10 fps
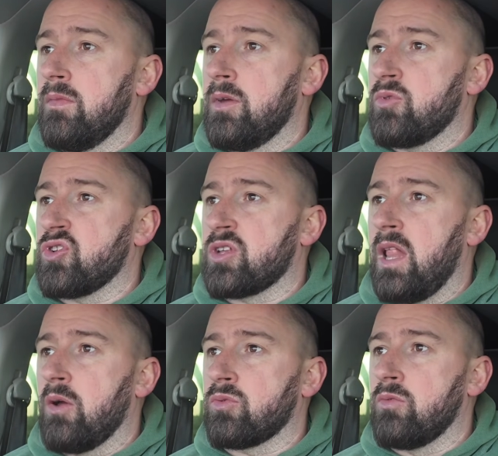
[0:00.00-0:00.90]
It would just
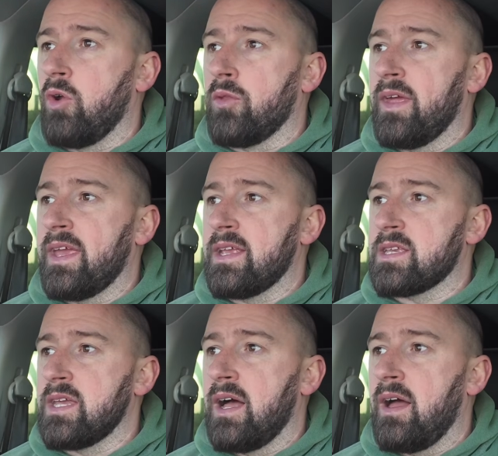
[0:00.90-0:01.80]
load the rod
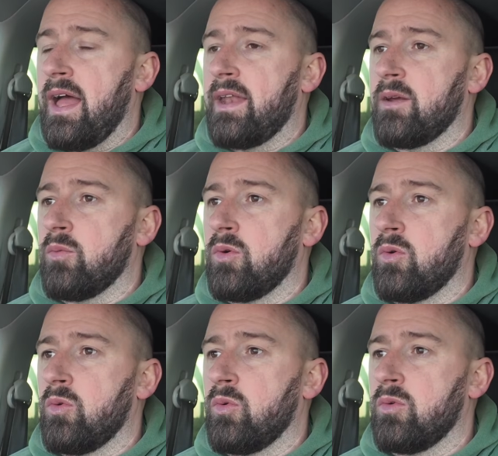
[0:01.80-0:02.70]
easier, and it
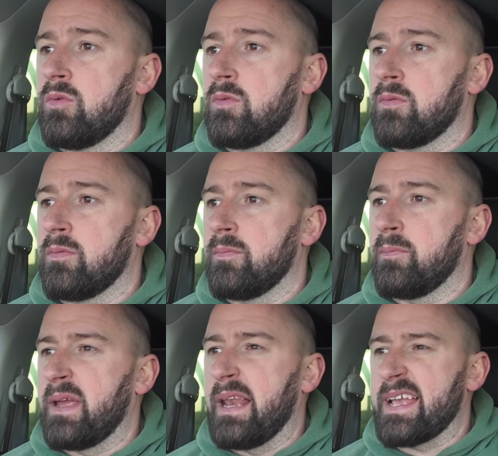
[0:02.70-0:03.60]
will
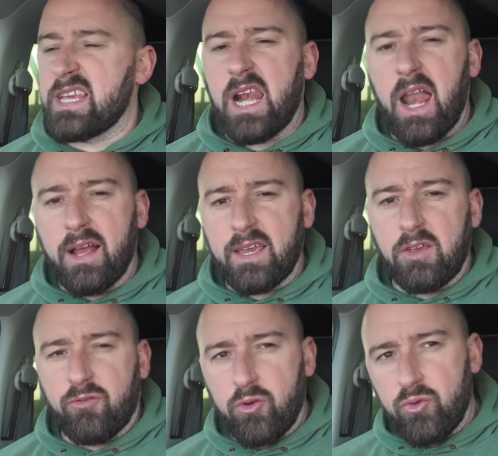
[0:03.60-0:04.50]
be less
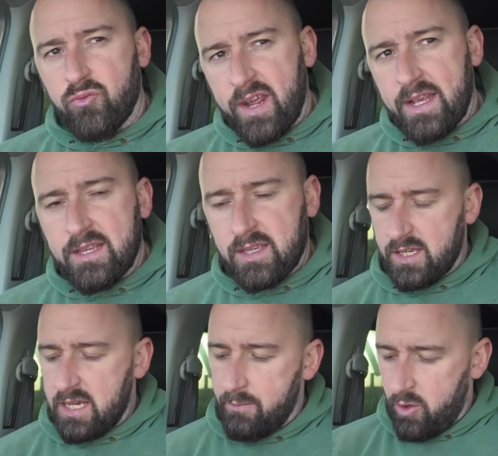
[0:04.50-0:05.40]
clunky through the rings
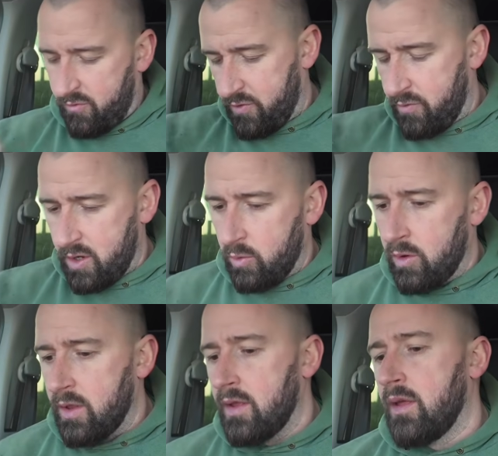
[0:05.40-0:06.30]
coming off the reel.
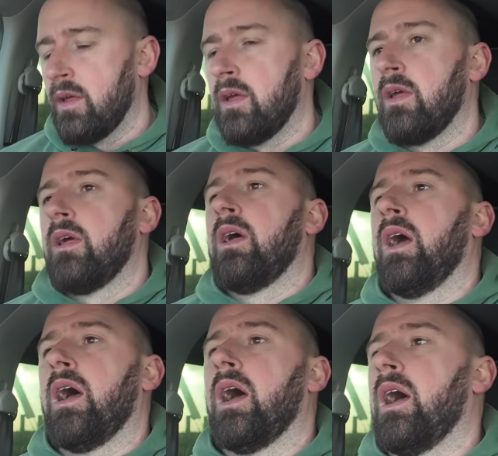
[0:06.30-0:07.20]

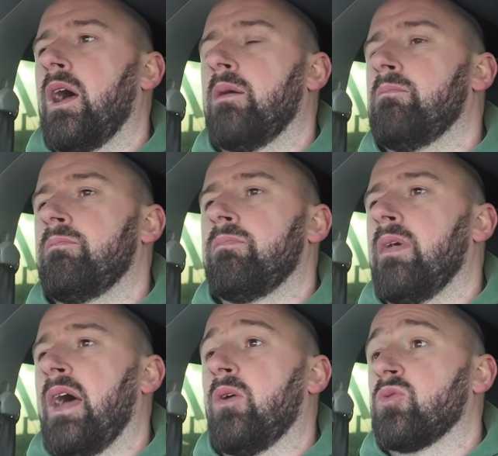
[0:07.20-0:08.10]
And
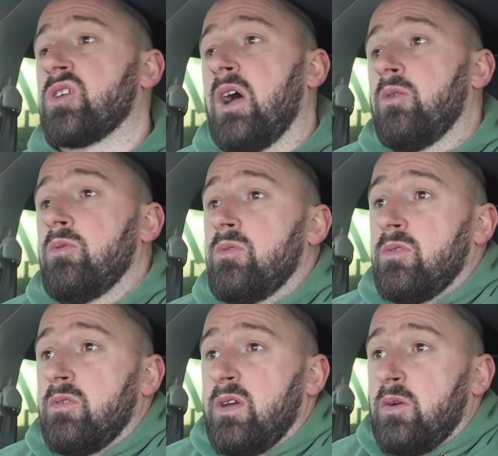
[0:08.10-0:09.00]
also,
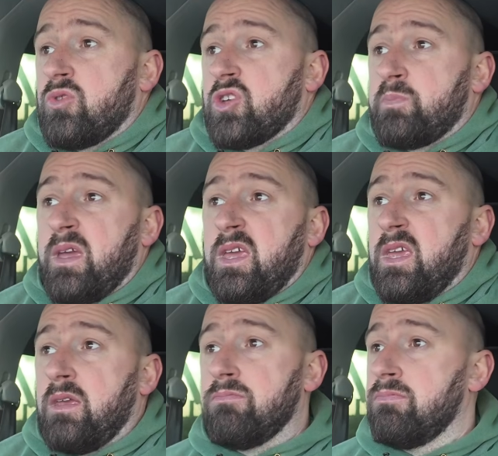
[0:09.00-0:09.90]
it will just
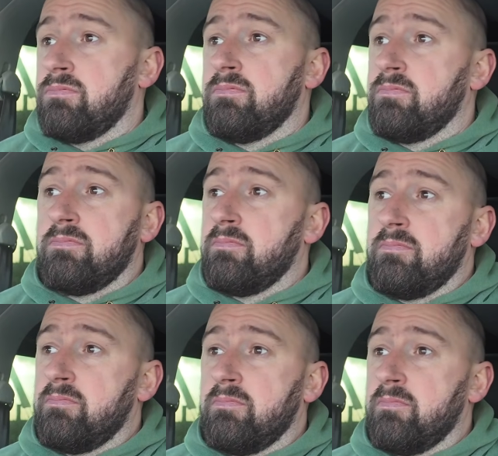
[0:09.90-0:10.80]
be,
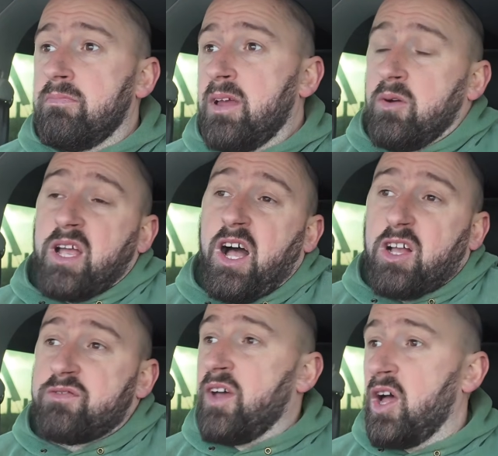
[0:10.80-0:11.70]
it'll
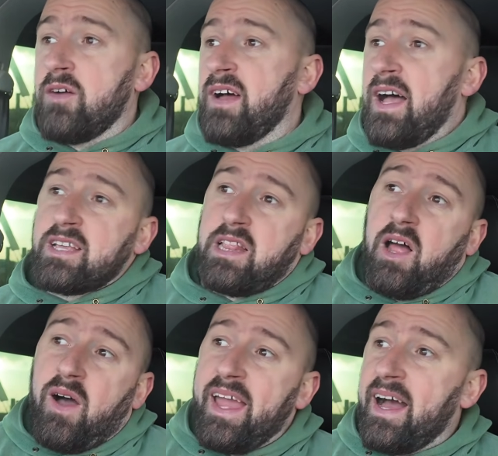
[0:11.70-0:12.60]
cast further, it's
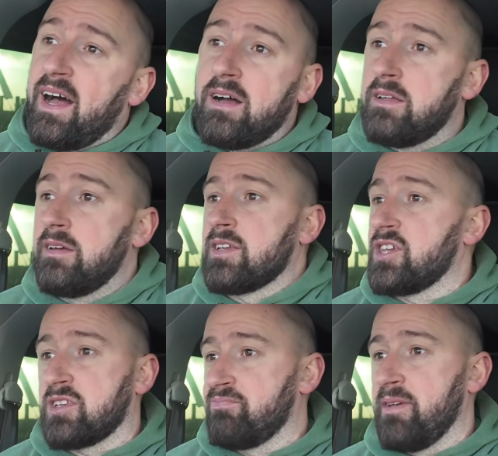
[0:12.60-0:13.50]
lighter,
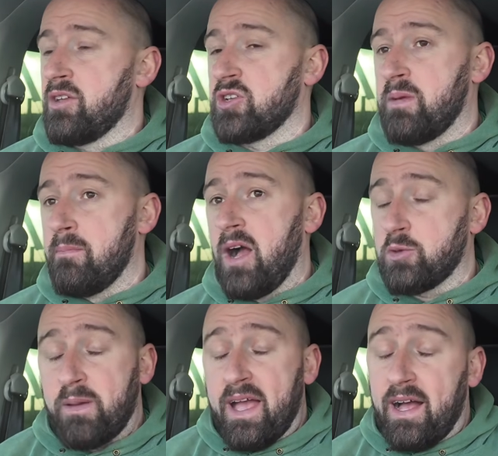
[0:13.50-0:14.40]
it'll just be
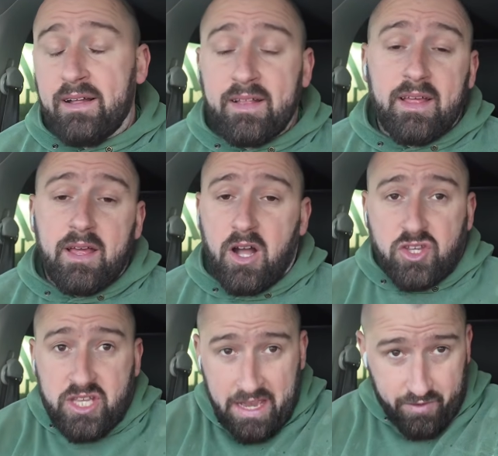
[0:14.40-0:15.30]
much better. I
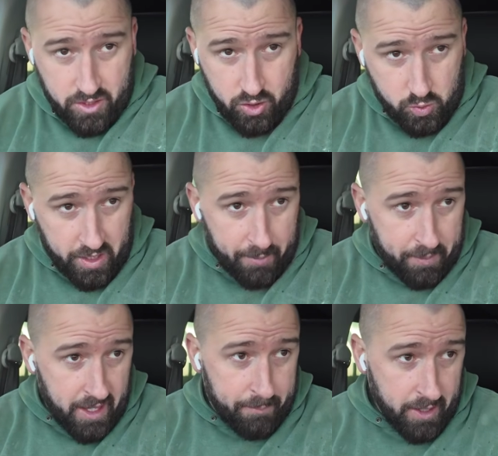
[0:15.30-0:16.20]
just haven't used one up
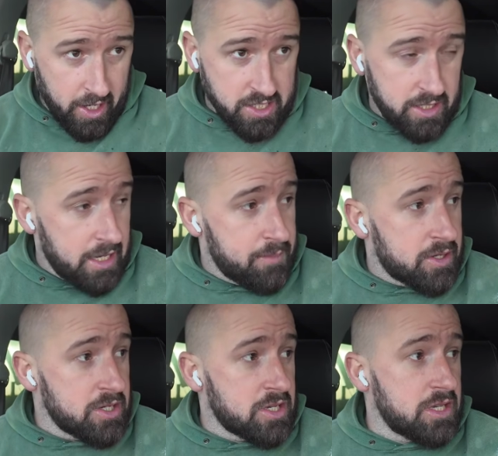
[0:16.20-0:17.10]
here personally,
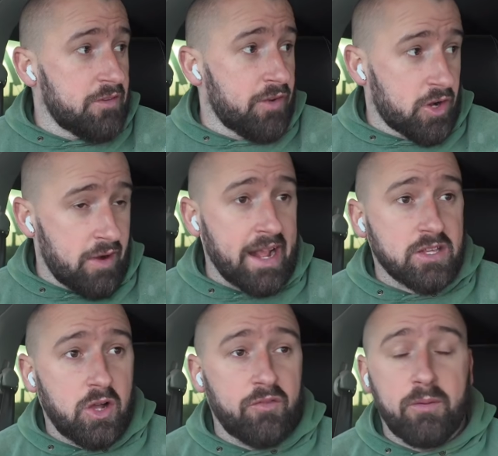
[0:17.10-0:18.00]
because if I
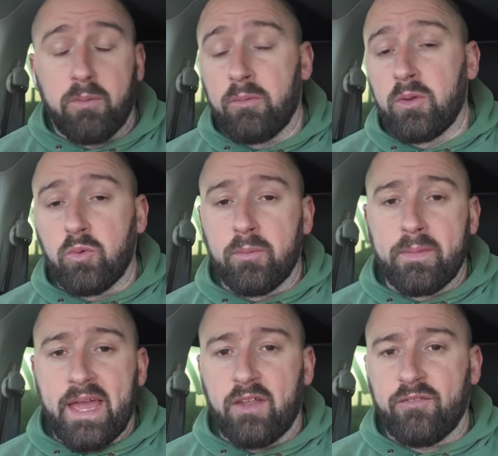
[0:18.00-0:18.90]
cracked off, I probably wouldn't
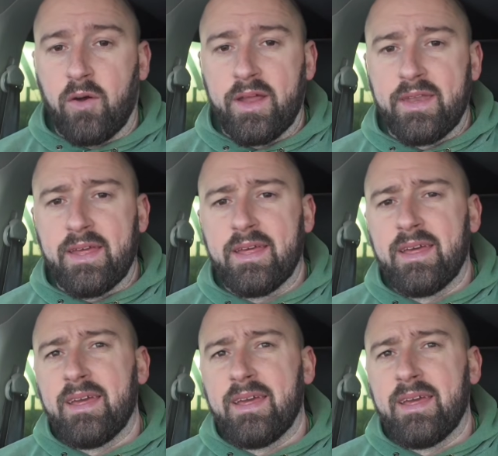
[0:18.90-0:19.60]
be able to find it.